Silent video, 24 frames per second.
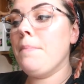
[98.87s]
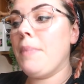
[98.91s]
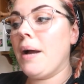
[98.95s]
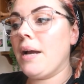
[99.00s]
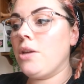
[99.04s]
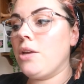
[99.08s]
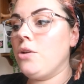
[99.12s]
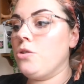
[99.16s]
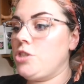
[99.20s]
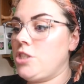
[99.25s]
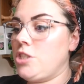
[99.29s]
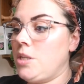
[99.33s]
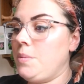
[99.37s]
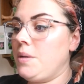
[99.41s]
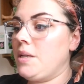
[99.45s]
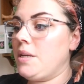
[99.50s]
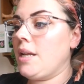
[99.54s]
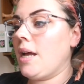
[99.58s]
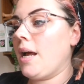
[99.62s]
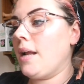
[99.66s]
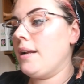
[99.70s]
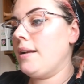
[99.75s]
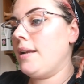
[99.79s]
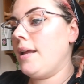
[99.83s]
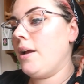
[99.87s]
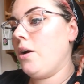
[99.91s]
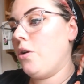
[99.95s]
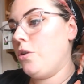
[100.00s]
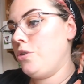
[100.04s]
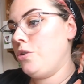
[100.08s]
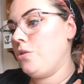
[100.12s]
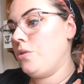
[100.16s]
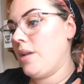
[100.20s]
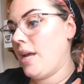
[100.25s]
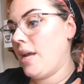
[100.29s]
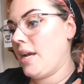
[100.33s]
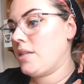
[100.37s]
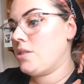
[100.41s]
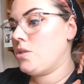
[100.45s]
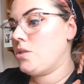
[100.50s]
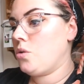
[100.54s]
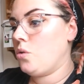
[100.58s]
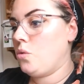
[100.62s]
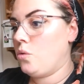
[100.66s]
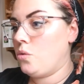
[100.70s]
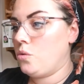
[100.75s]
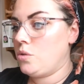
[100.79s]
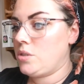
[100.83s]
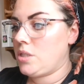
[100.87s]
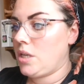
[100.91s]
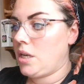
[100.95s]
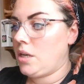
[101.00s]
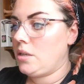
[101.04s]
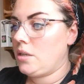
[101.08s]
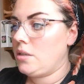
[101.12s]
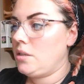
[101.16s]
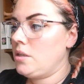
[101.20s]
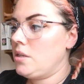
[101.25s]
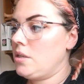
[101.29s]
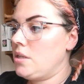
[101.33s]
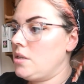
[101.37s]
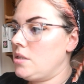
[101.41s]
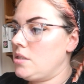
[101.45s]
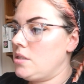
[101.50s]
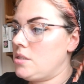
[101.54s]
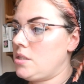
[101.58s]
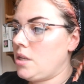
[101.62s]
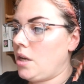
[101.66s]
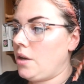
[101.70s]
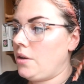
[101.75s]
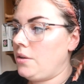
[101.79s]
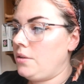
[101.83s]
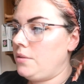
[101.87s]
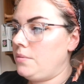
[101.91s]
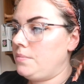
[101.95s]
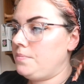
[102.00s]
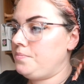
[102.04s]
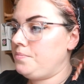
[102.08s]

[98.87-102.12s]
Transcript: back your shipping and handling on your next order. So,